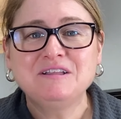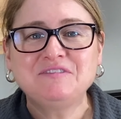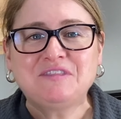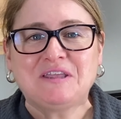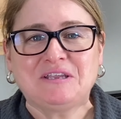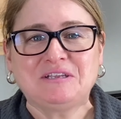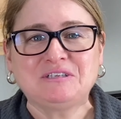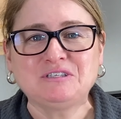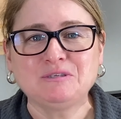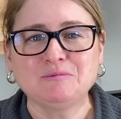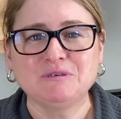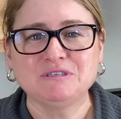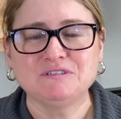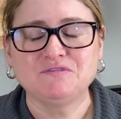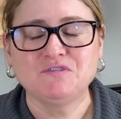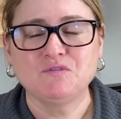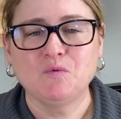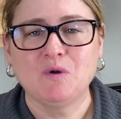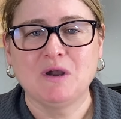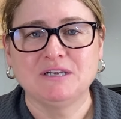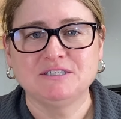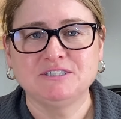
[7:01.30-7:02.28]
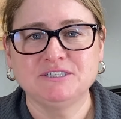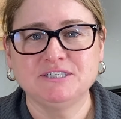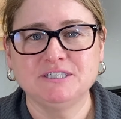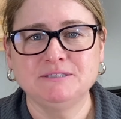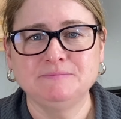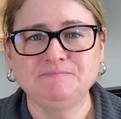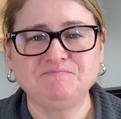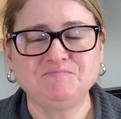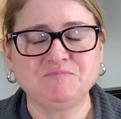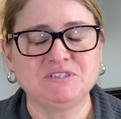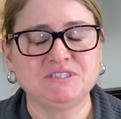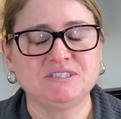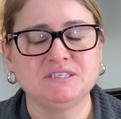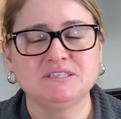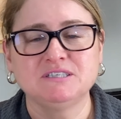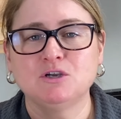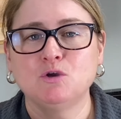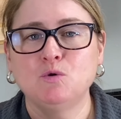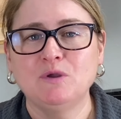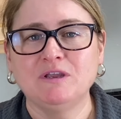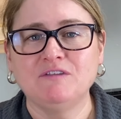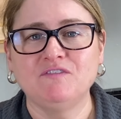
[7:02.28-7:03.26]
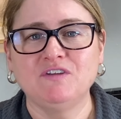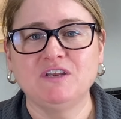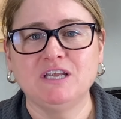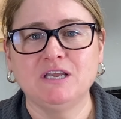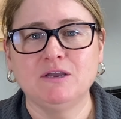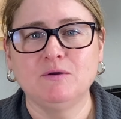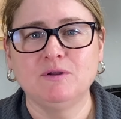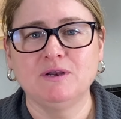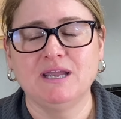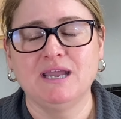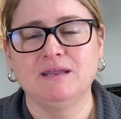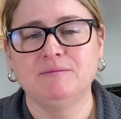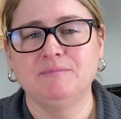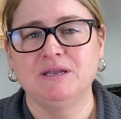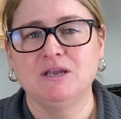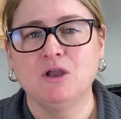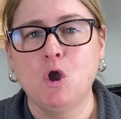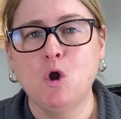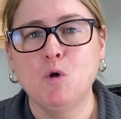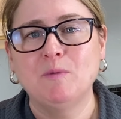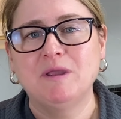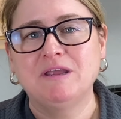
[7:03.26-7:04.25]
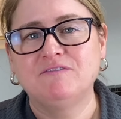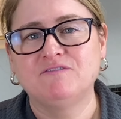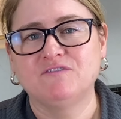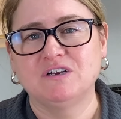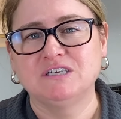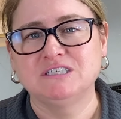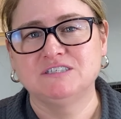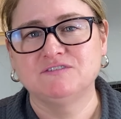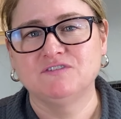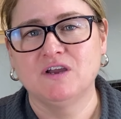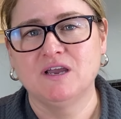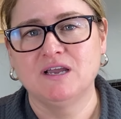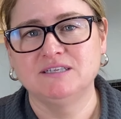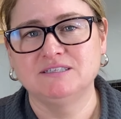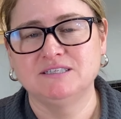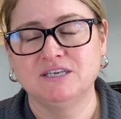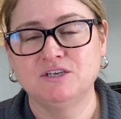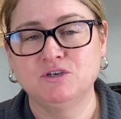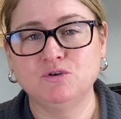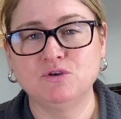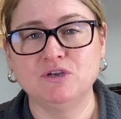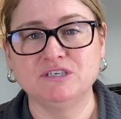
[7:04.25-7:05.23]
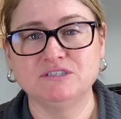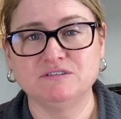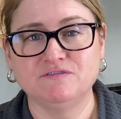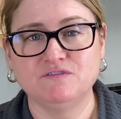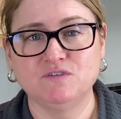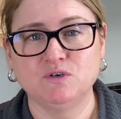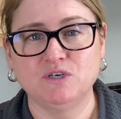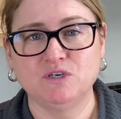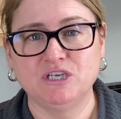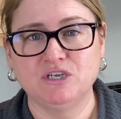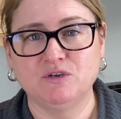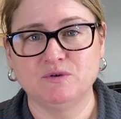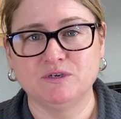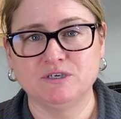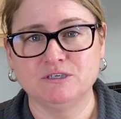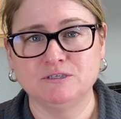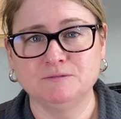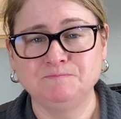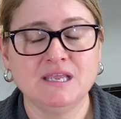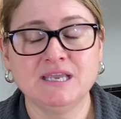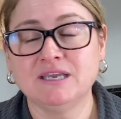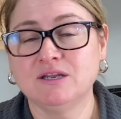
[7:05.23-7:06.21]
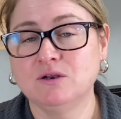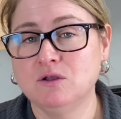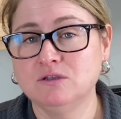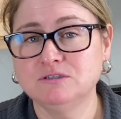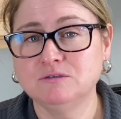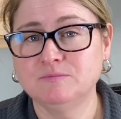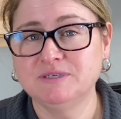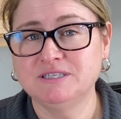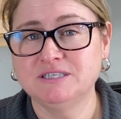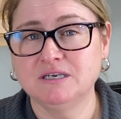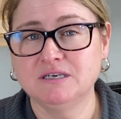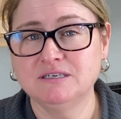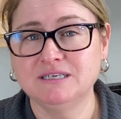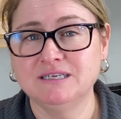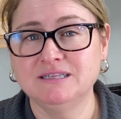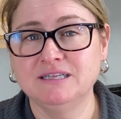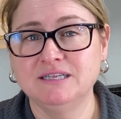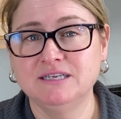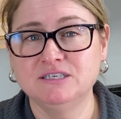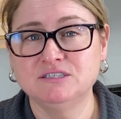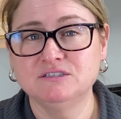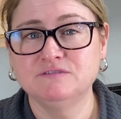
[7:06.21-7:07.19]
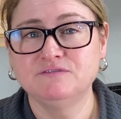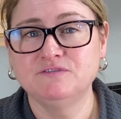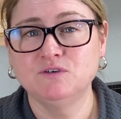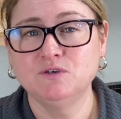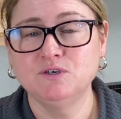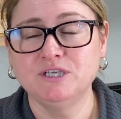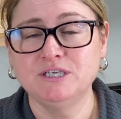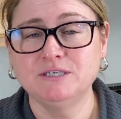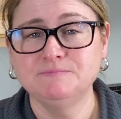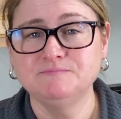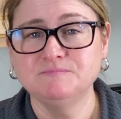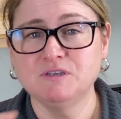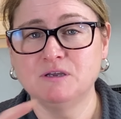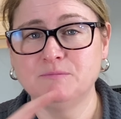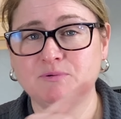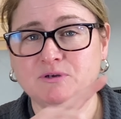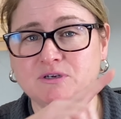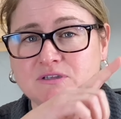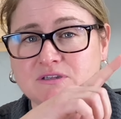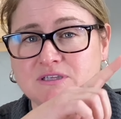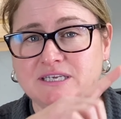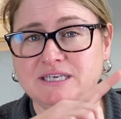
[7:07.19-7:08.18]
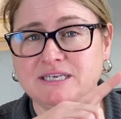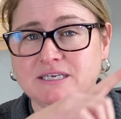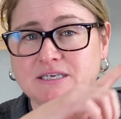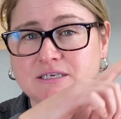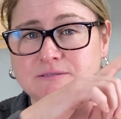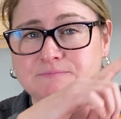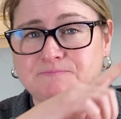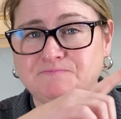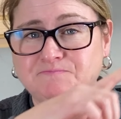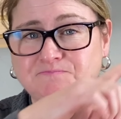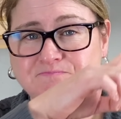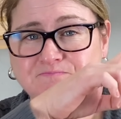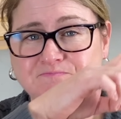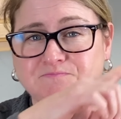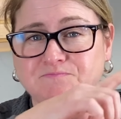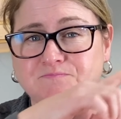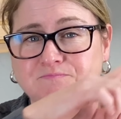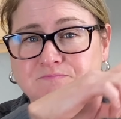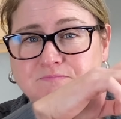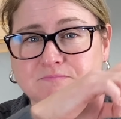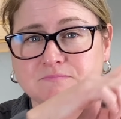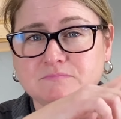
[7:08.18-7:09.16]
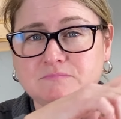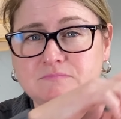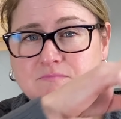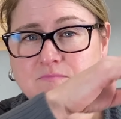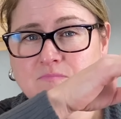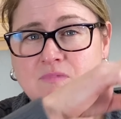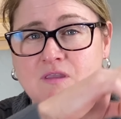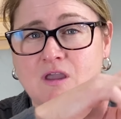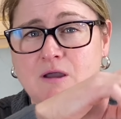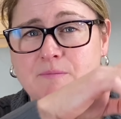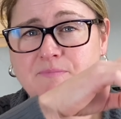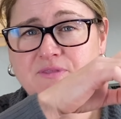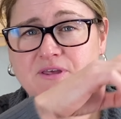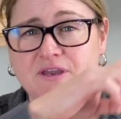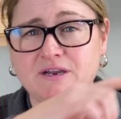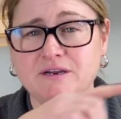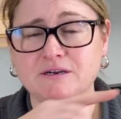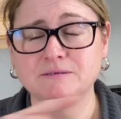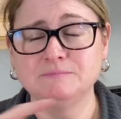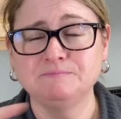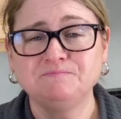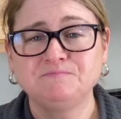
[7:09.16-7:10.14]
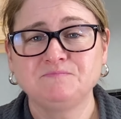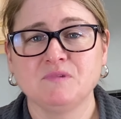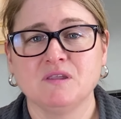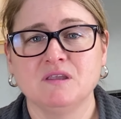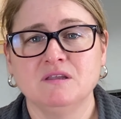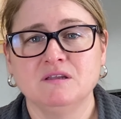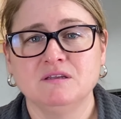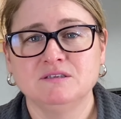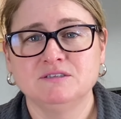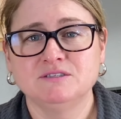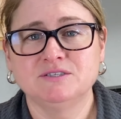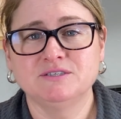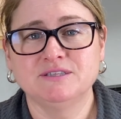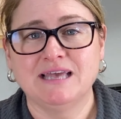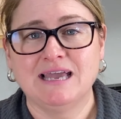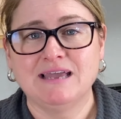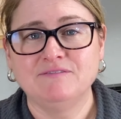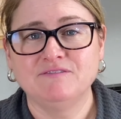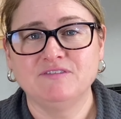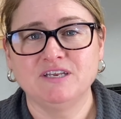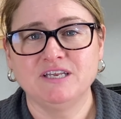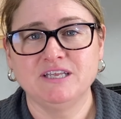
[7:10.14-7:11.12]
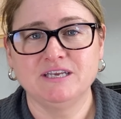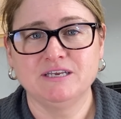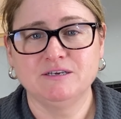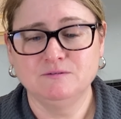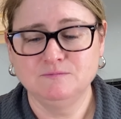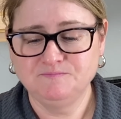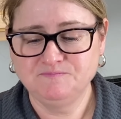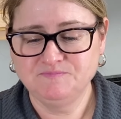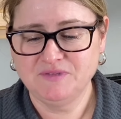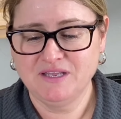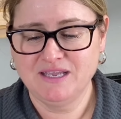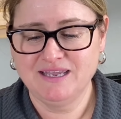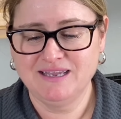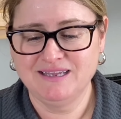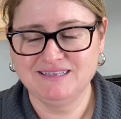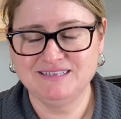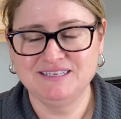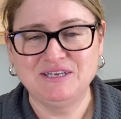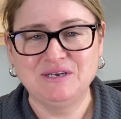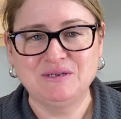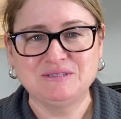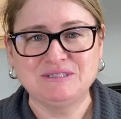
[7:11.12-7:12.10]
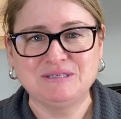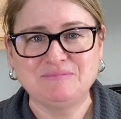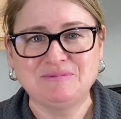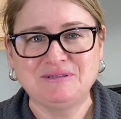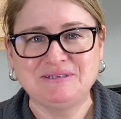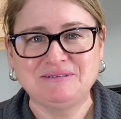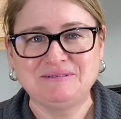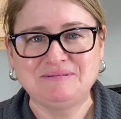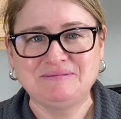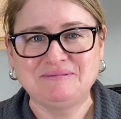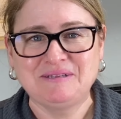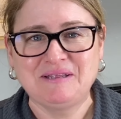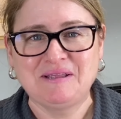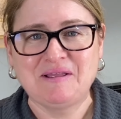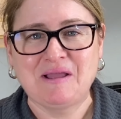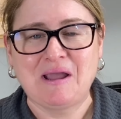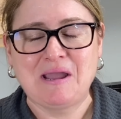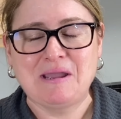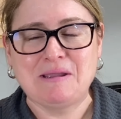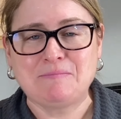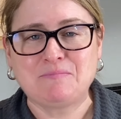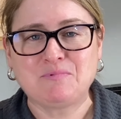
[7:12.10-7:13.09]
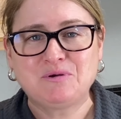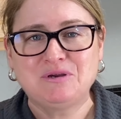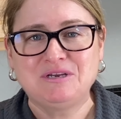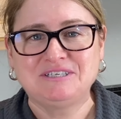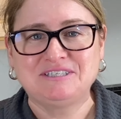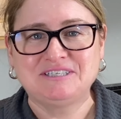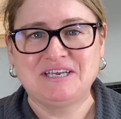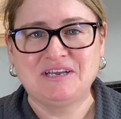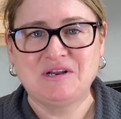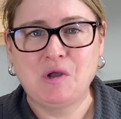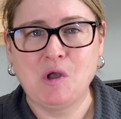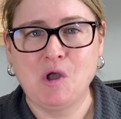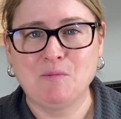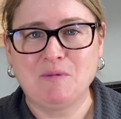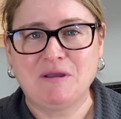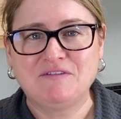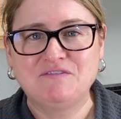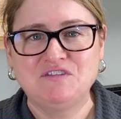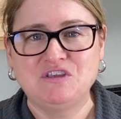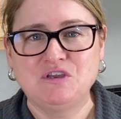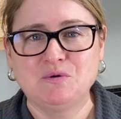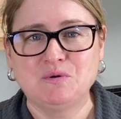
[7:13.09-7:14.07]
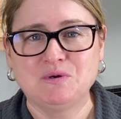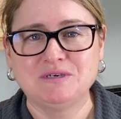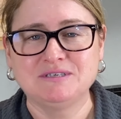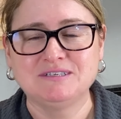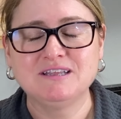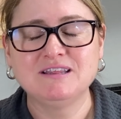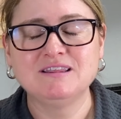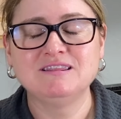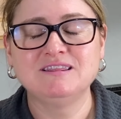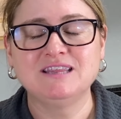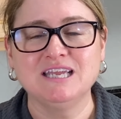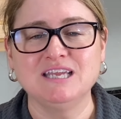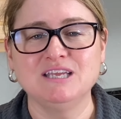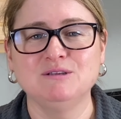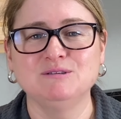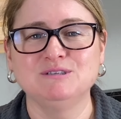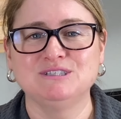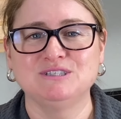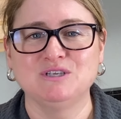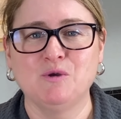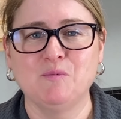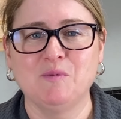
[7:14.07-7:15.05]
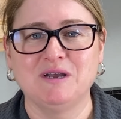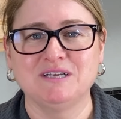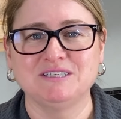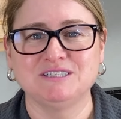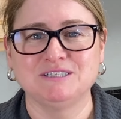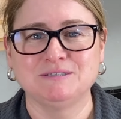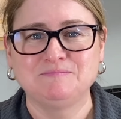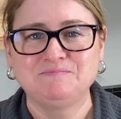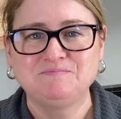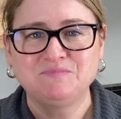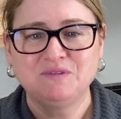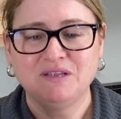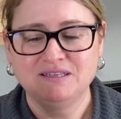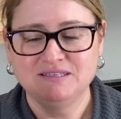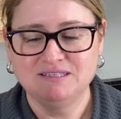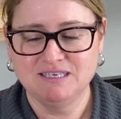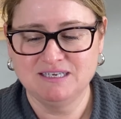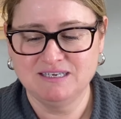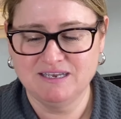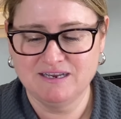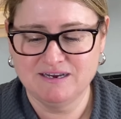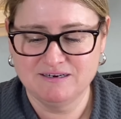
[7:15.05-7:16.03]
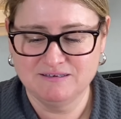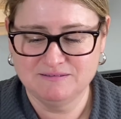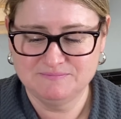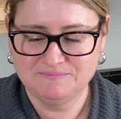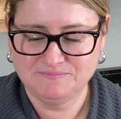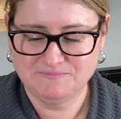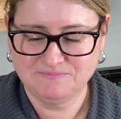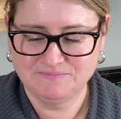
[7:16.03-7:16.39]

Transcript: Thank you so much for watching. This is just a quick video on how to make homemade french fries in your Ninja Foodi grill. It can also be done in the Ninja Foodi. I'll put a link up there to that video. And you know something? I appreciate all my viewers. Thank you so much. Take care.